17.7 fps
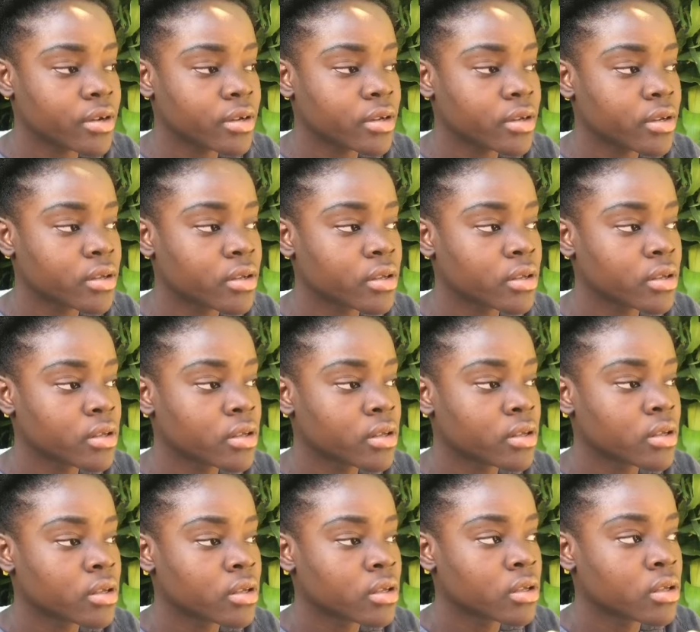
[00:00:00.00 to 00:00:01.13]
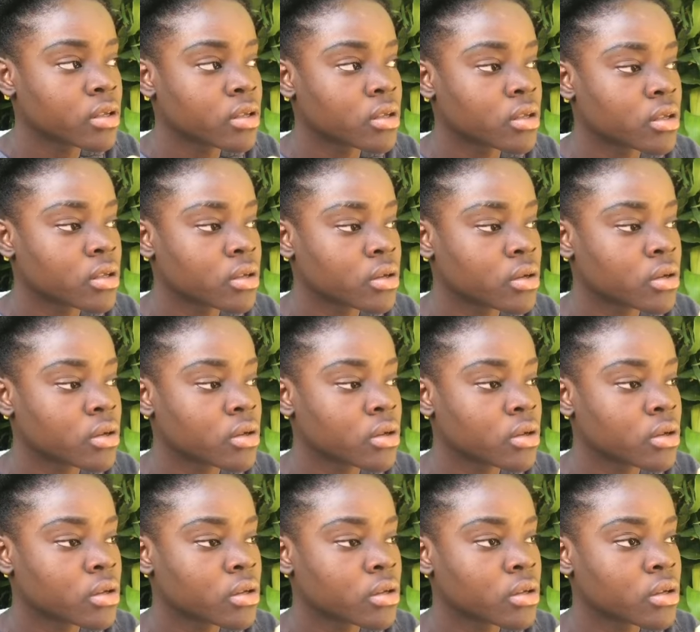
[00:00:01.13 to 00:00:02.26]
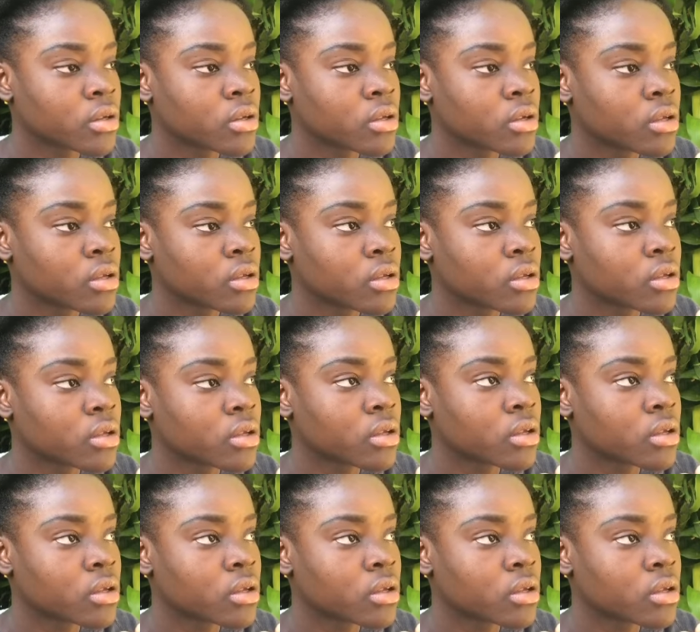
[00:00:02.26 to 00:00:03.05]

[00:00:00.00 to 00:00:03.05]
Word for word: Mm -hmm. I am home at the content center,